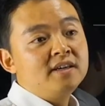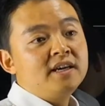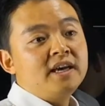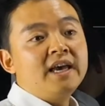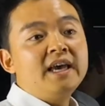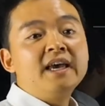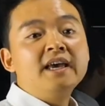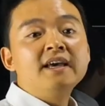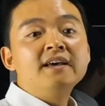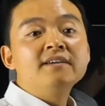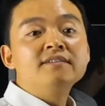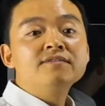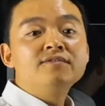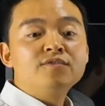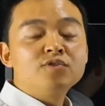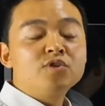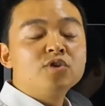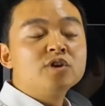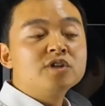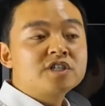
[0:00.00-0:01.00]
and
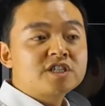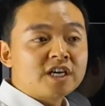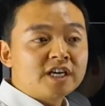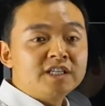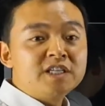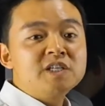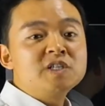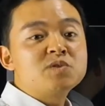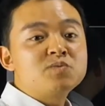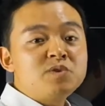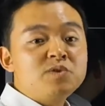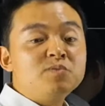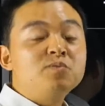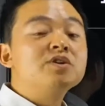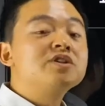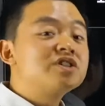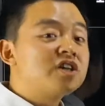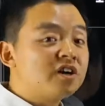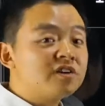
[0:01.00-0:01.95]
for Chinese people to